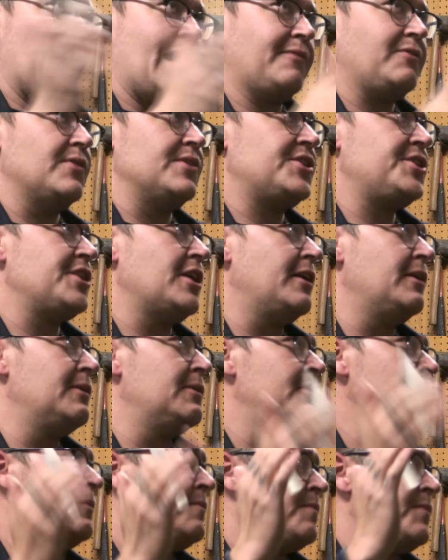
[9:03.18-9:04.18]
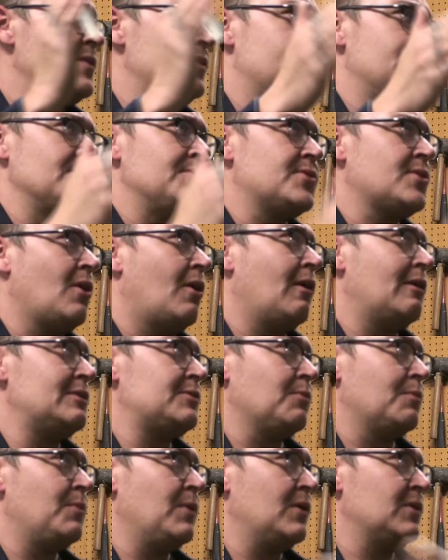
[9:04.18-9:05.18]
after the show, these dudes'
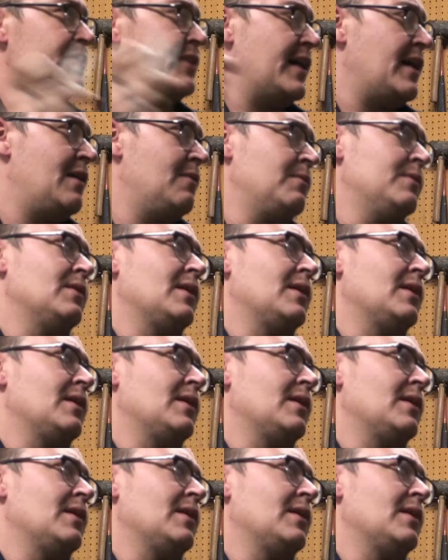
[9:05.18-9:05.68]
cars were broke down.